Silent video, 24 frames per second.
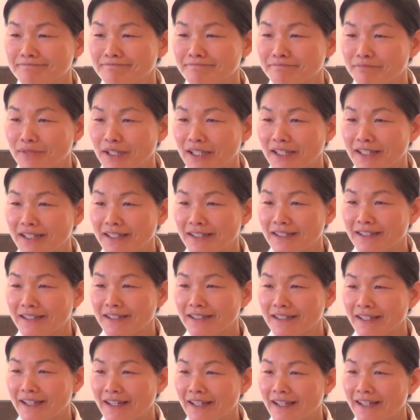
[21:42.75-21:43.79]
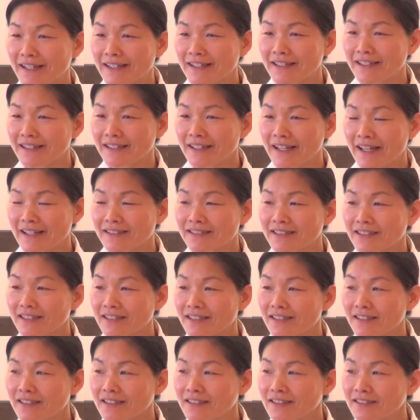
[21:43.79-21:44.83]
big. As
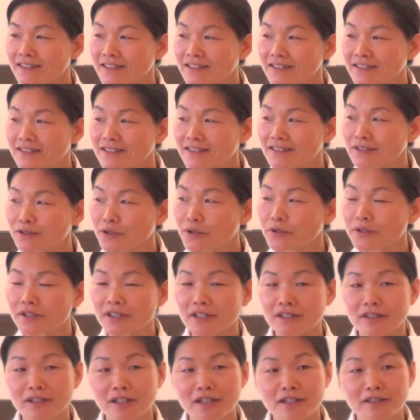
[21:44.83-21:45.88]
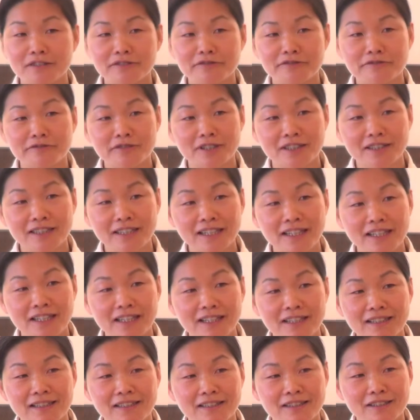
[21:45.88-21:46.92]
a daughter of a
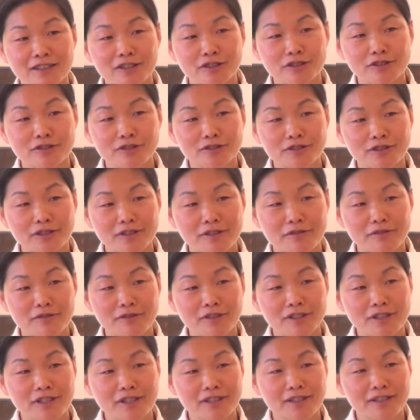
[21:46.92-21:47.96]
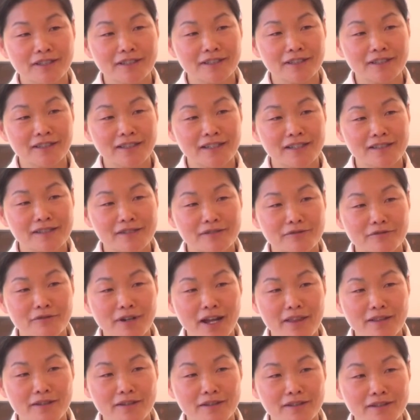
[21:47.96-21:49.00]
king, she is
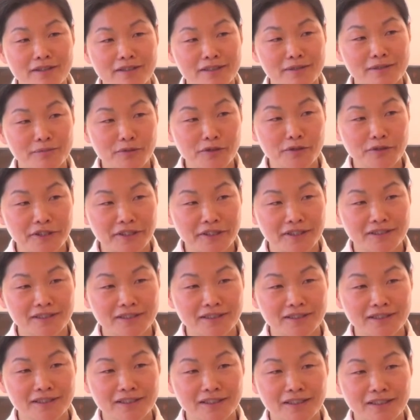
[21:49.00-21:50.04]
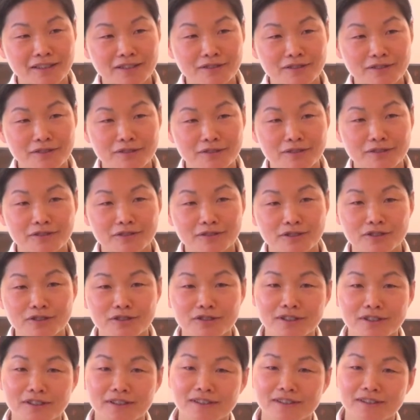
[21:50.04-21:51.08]
rather spoiled. So
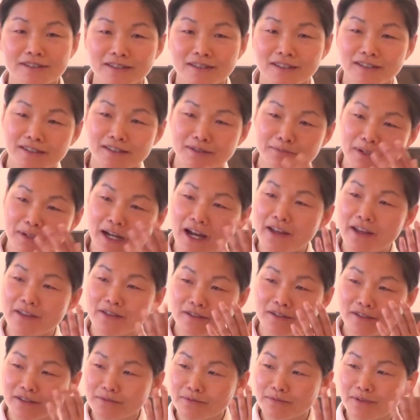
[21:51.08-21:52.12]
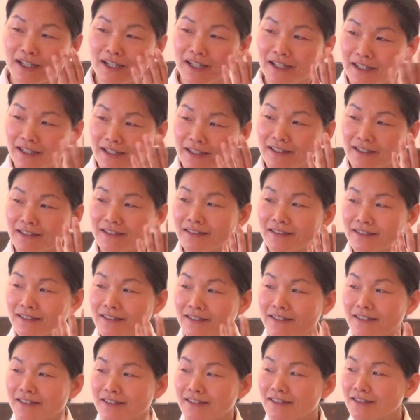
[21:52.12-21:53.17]
she is bothered by
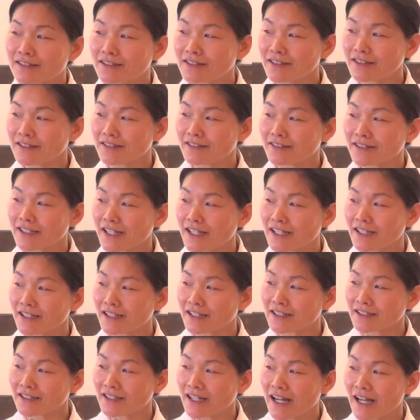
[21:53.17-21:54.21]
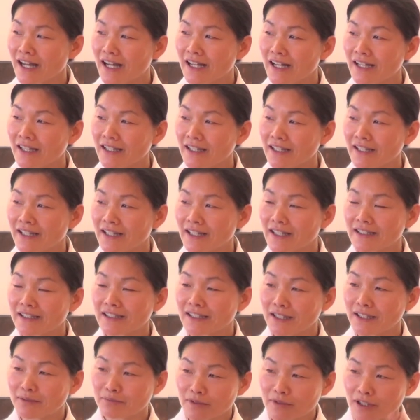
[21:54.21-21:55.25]
the irritating eye and
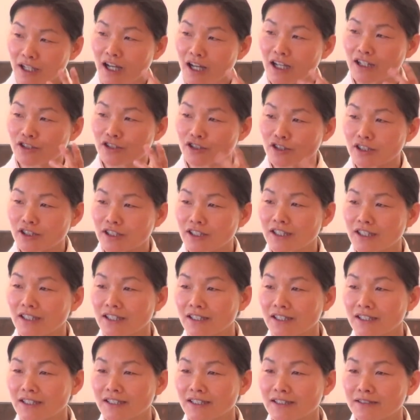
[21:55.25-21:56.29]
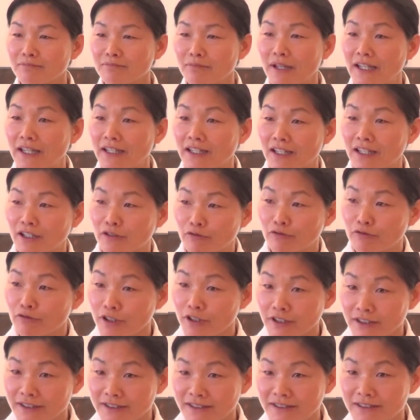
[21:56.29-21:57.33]
keep touching and making
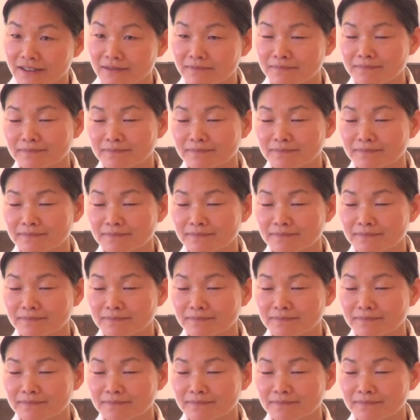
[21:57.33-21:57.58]
worse.